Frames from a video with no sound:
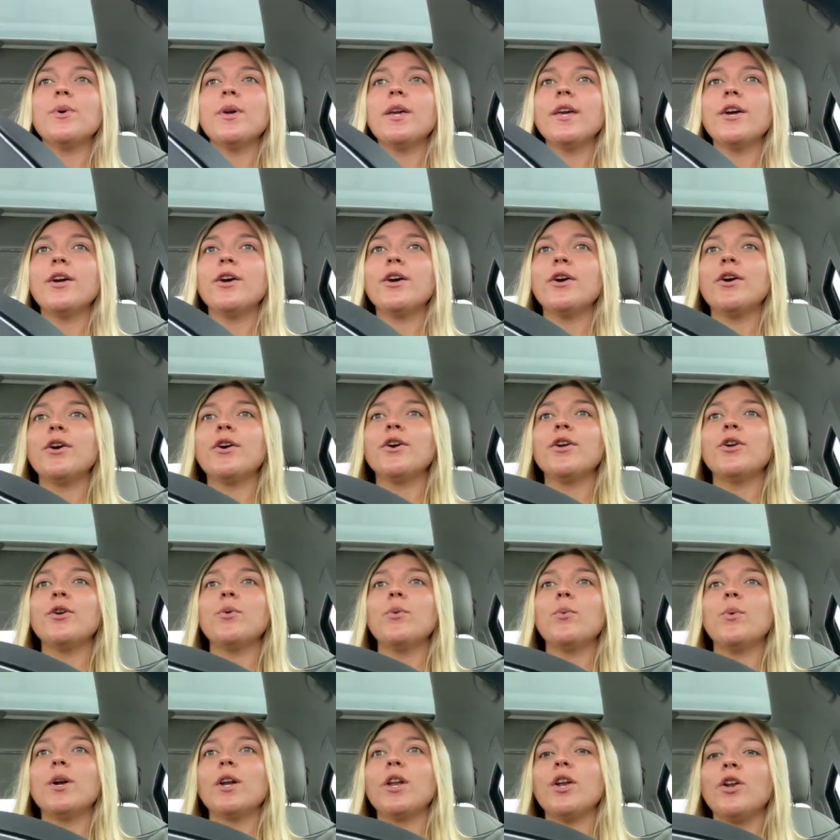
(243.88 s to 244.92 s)
here, you
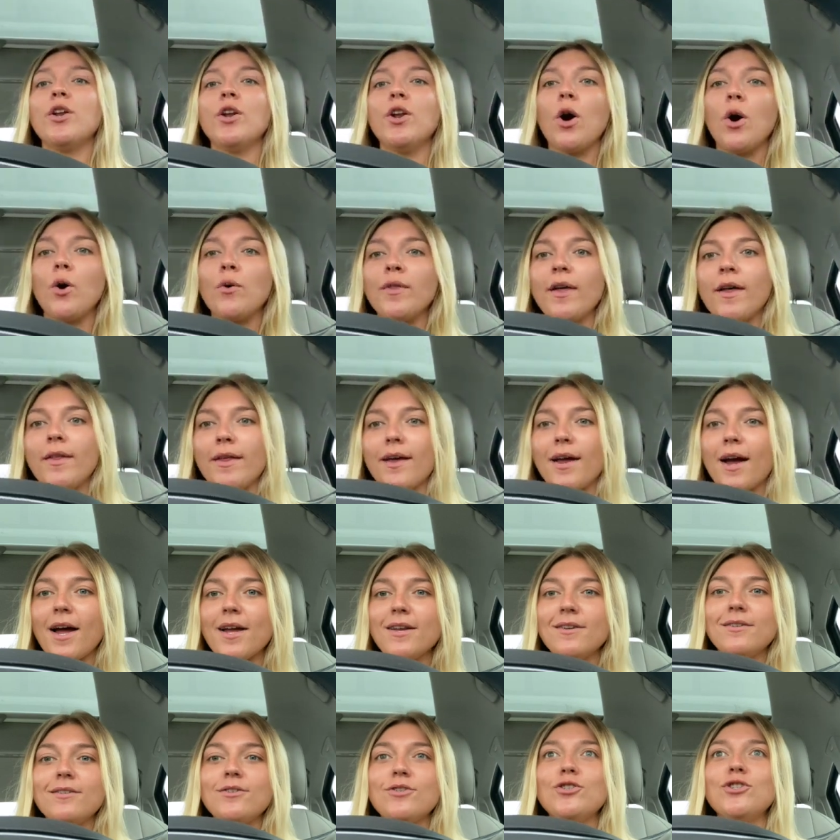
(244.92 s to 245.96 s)
wouldn't know that, like,
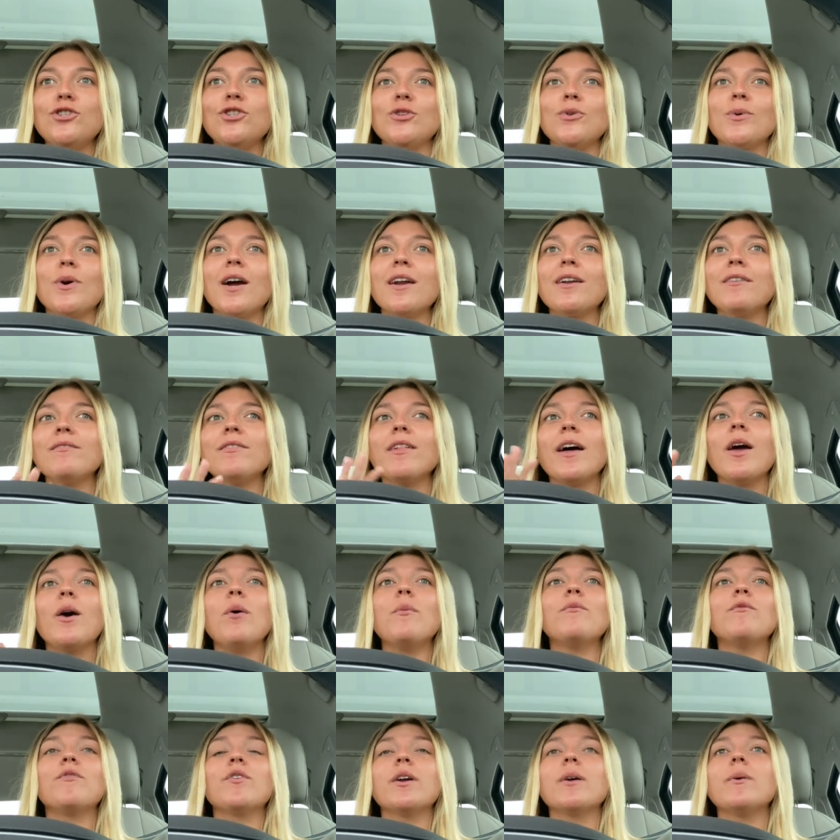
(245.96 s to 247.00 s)
I do kind of fly
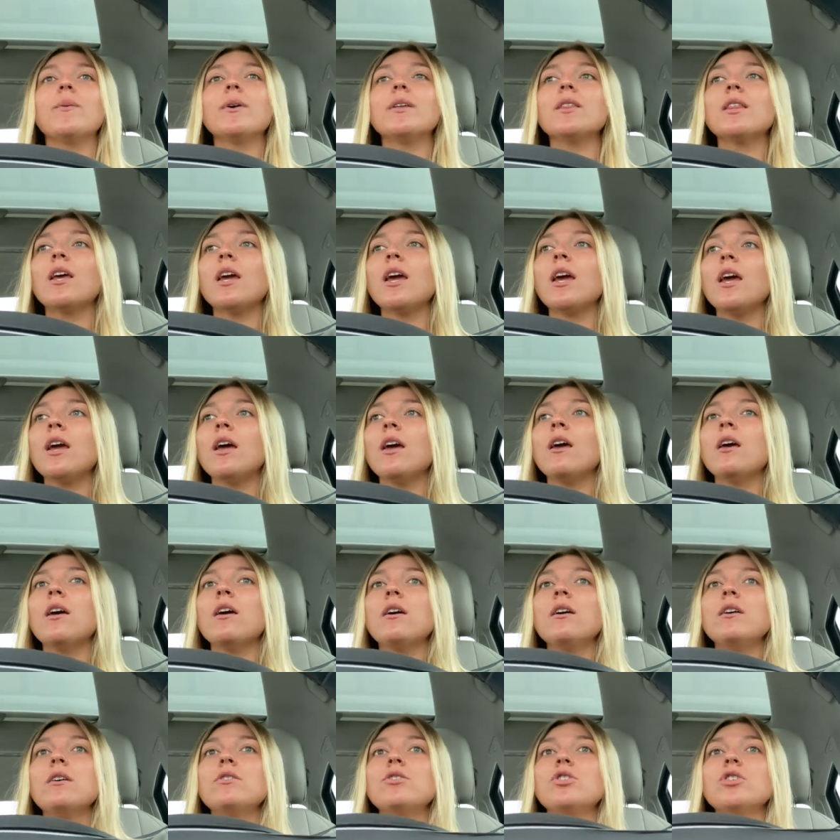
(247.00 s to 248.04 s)
home frequently
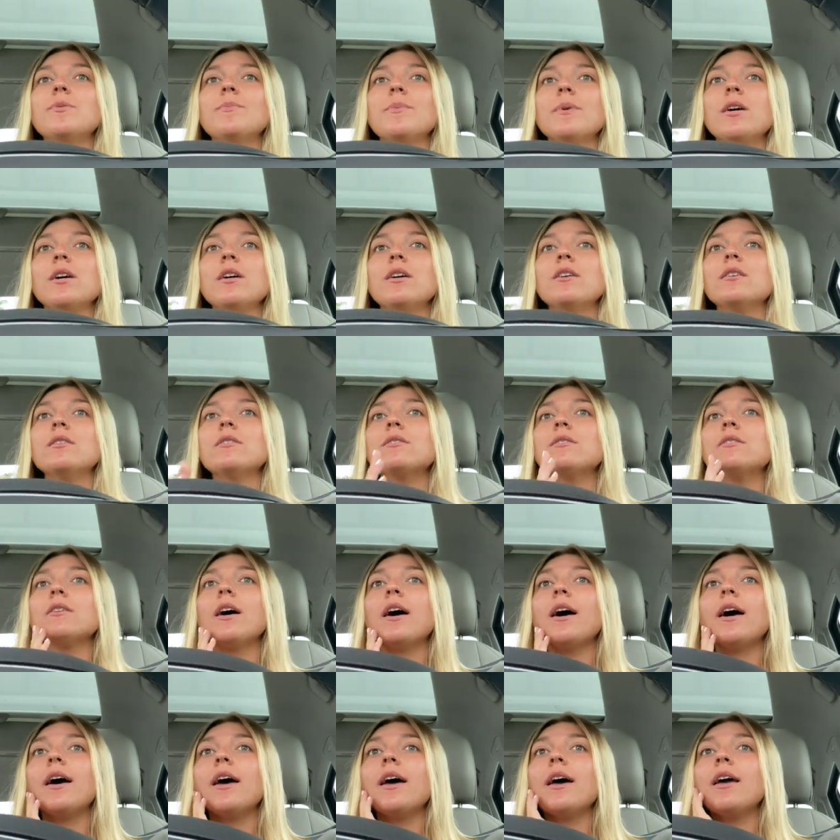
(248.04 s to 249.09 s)
just because
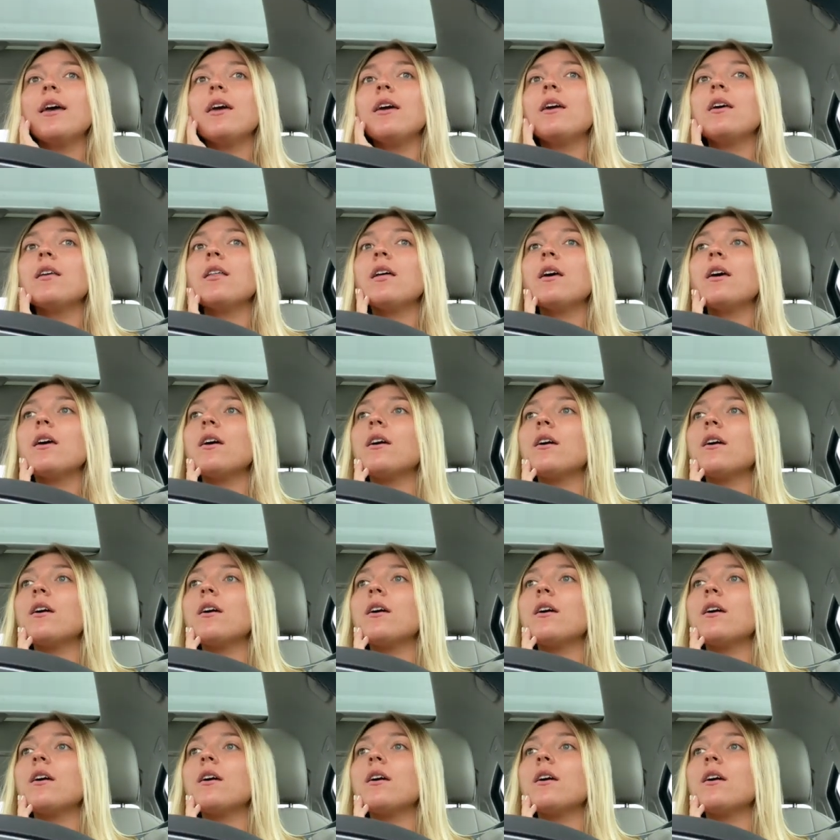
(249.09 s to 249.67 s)
I'm